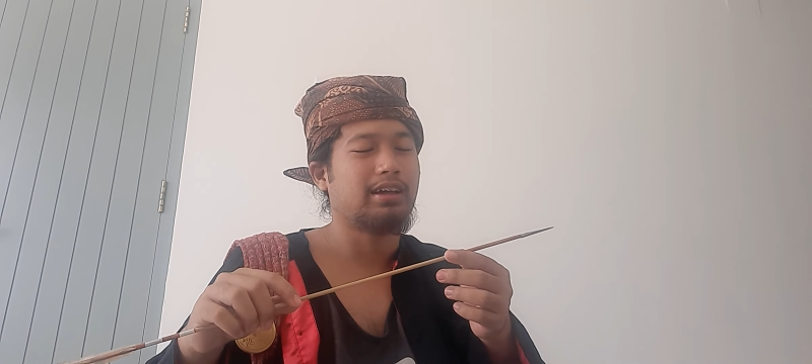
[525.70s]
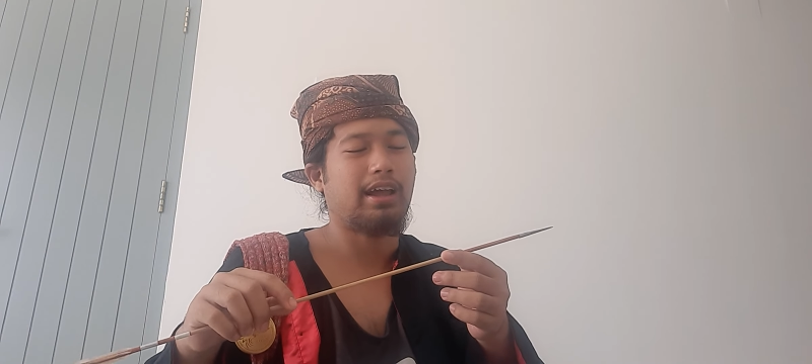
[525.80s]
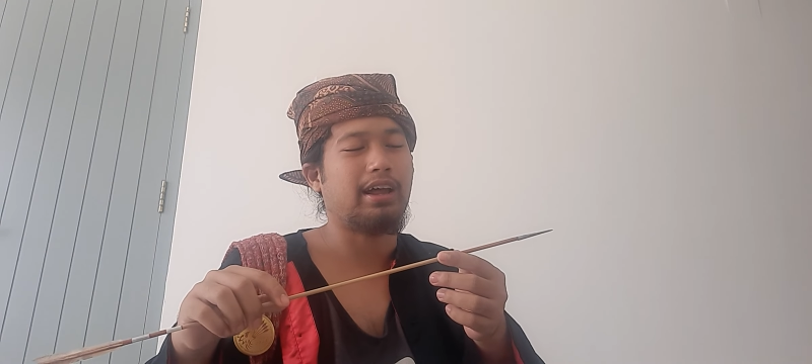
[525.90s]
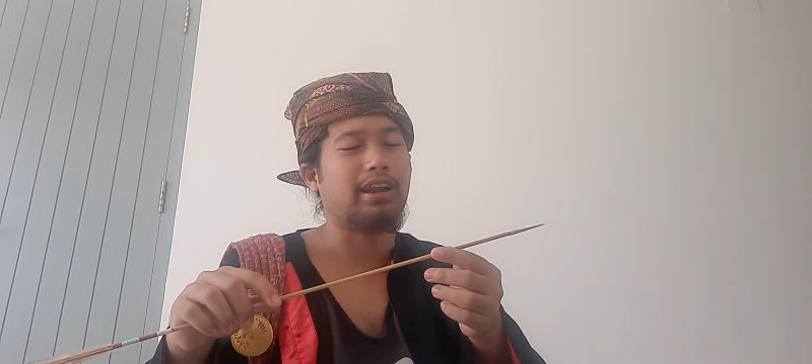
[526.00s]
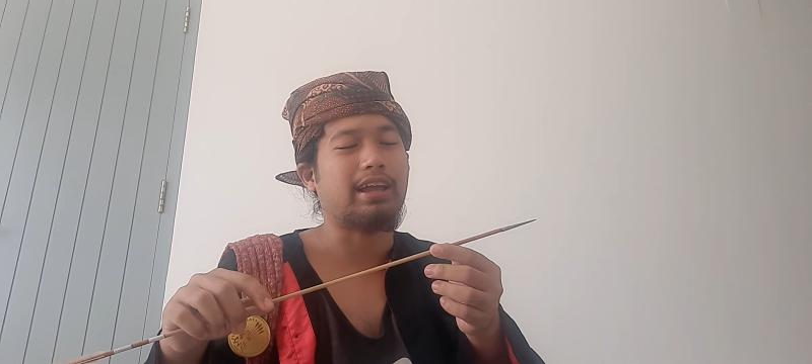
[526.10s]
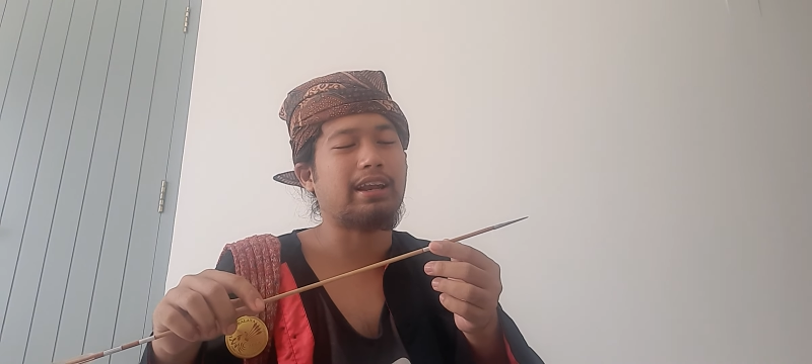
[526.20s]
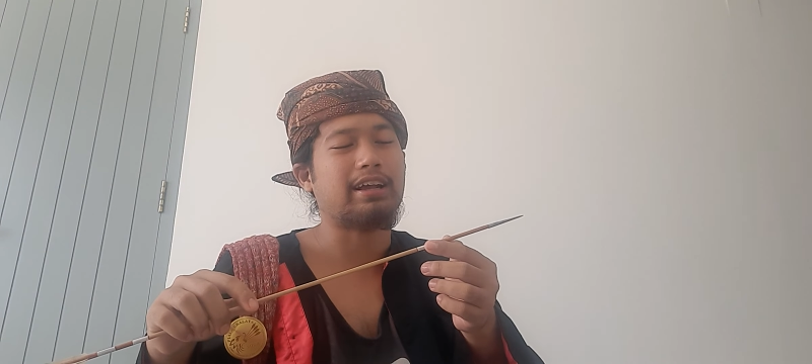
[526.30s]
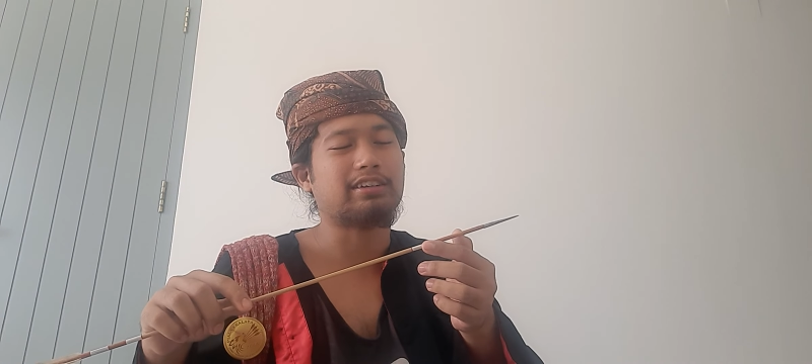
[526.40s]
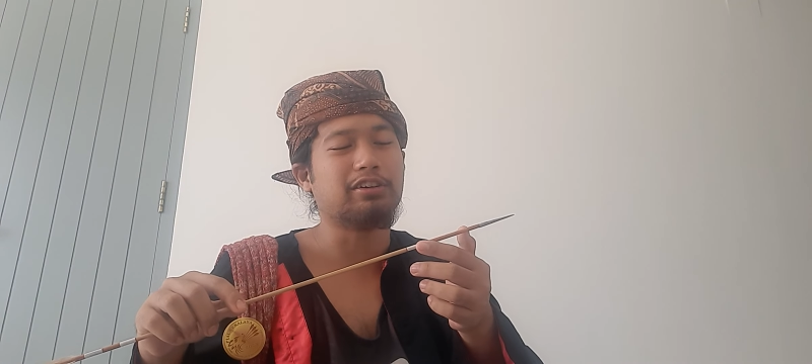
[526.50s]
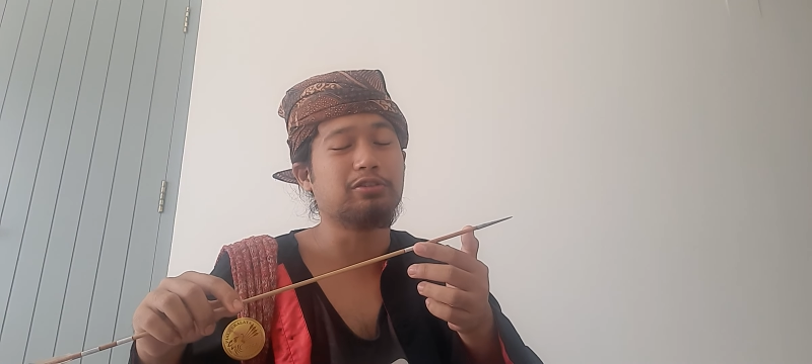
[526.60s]
and I can
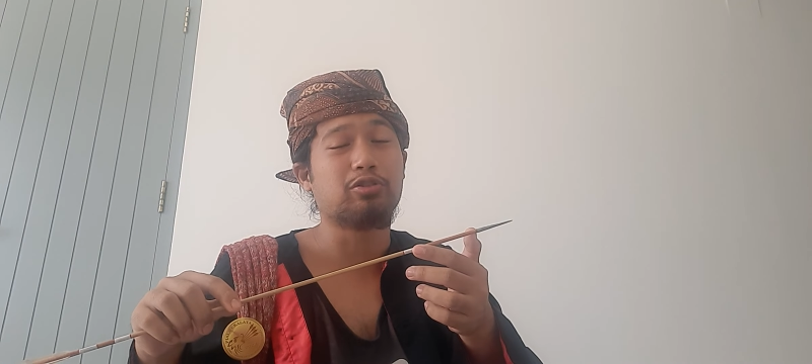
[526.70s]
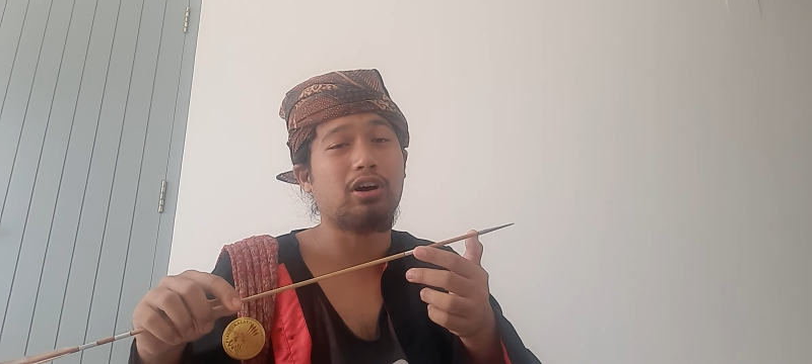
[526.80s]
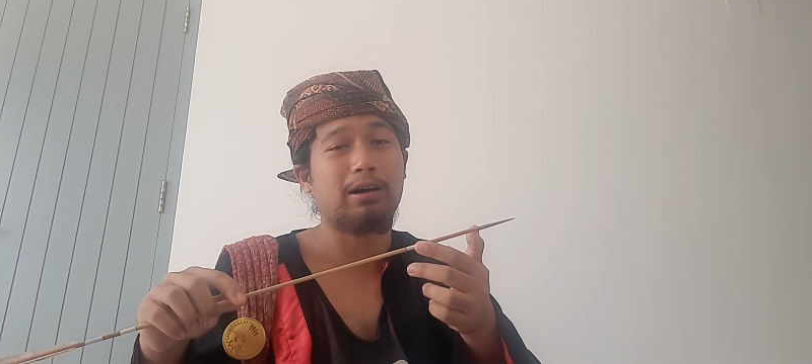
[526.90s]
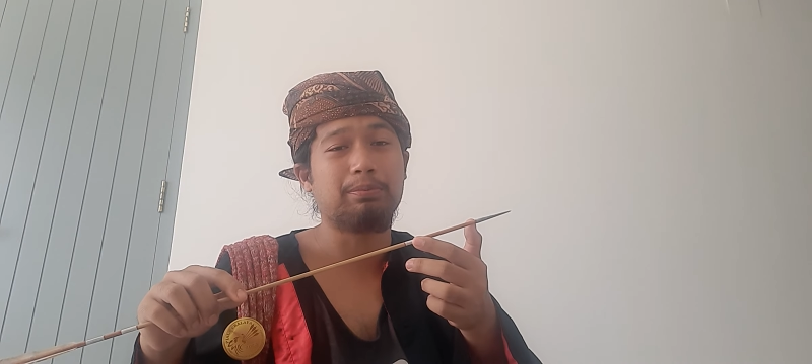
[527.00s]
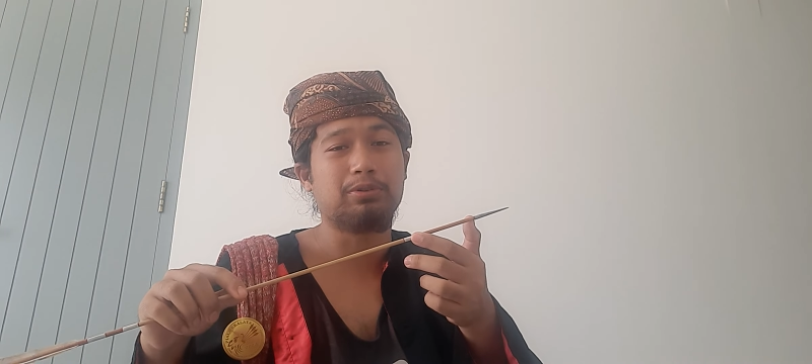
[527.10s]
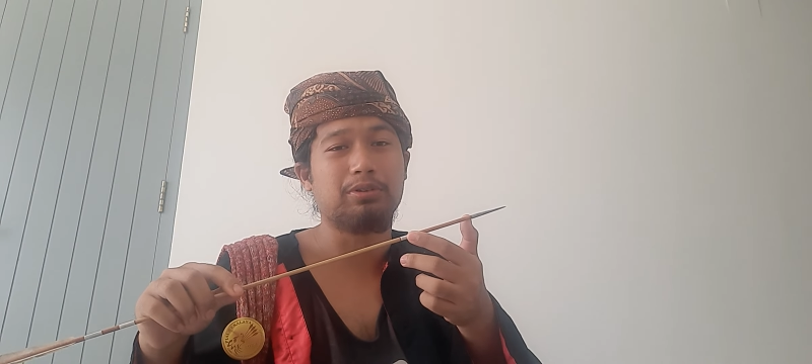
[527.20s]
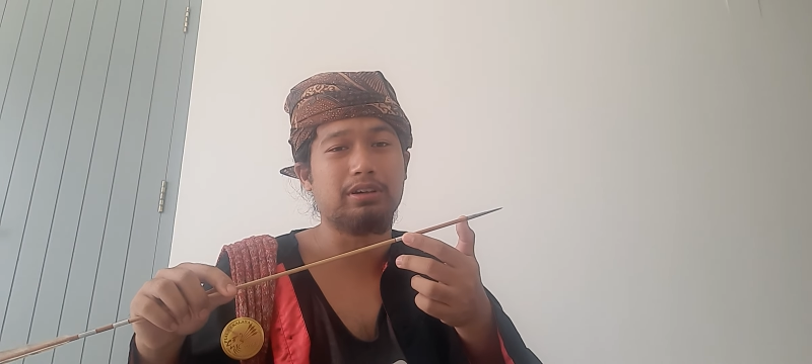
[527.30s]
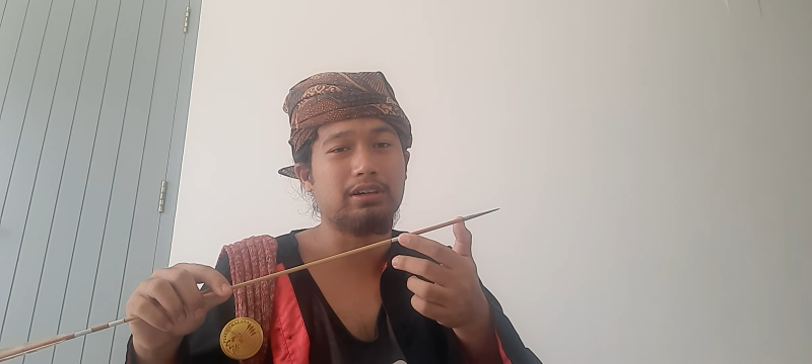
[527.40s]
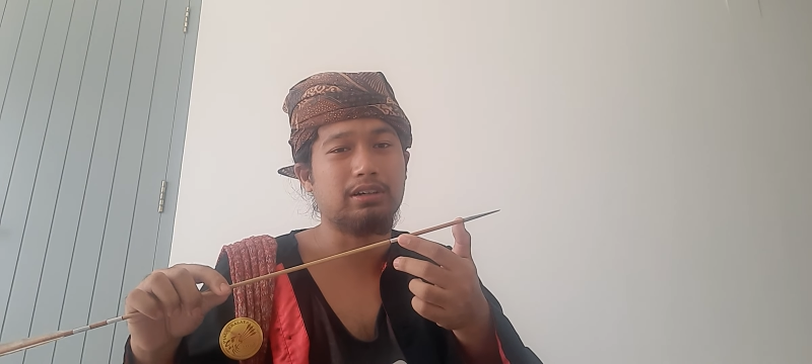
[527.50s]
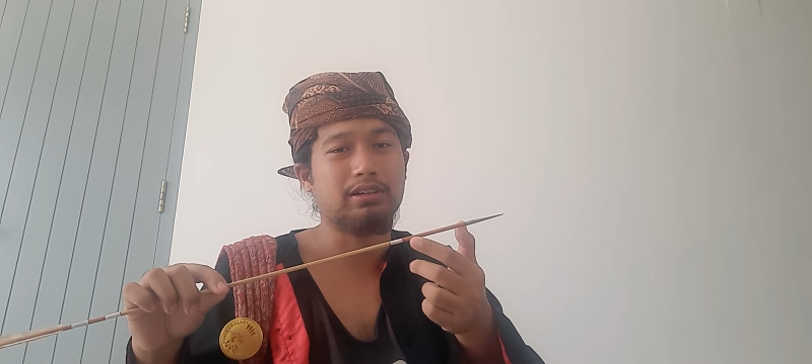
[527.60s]
actually draw up to
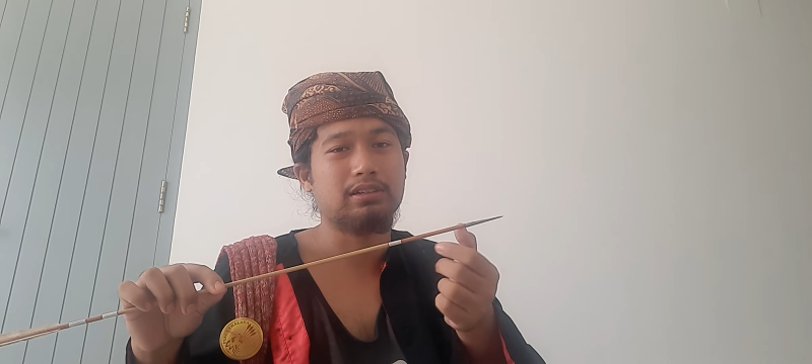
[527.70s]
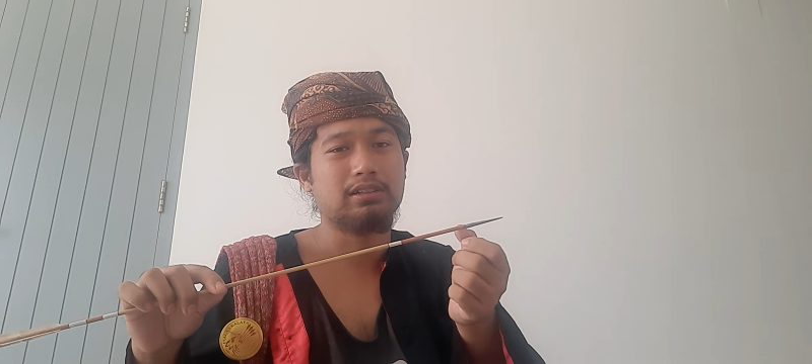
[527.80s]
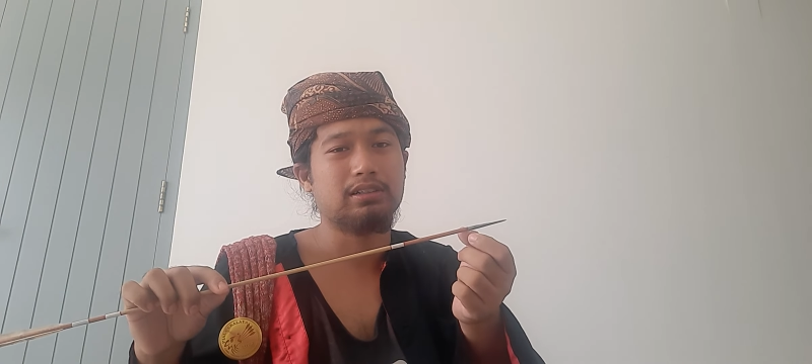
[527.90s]
the